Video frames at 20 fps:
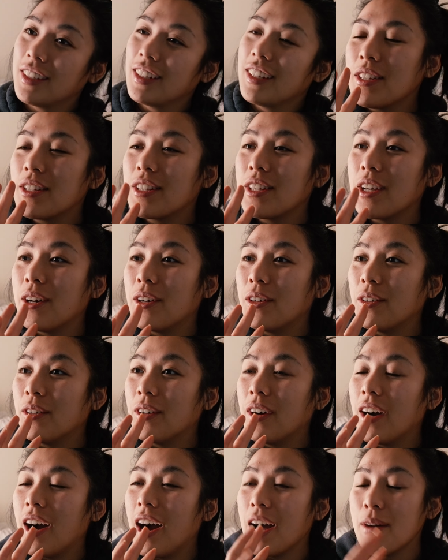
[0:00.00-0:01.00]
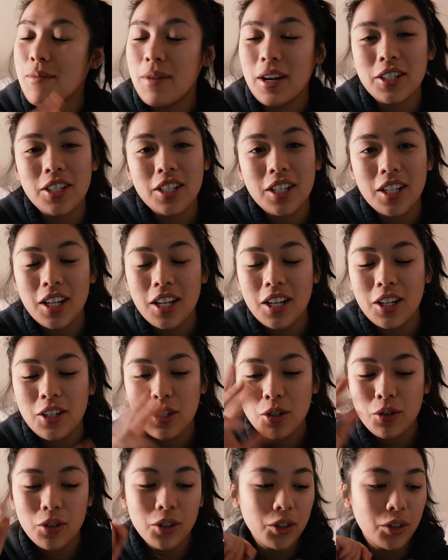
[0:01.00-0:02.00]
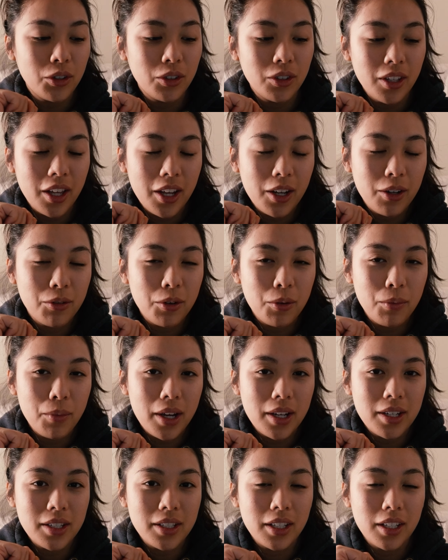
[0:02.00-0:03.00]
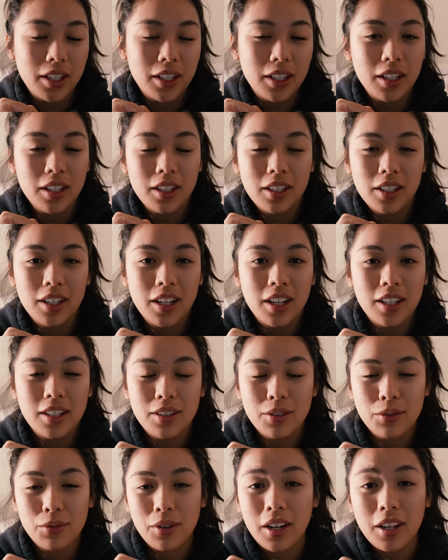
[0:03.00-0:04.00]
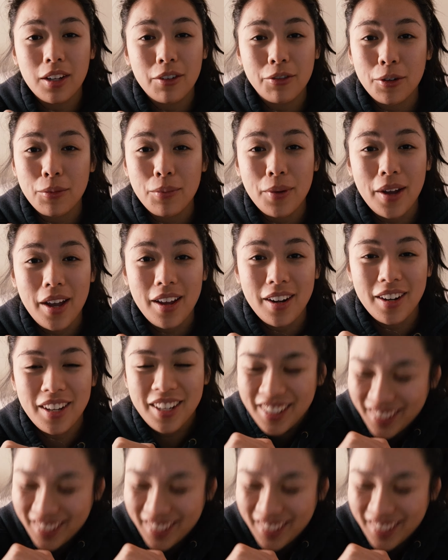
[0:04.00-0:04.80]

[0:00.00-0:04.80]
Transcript: So I'm actually gonna do a little like romantic get ready for bed.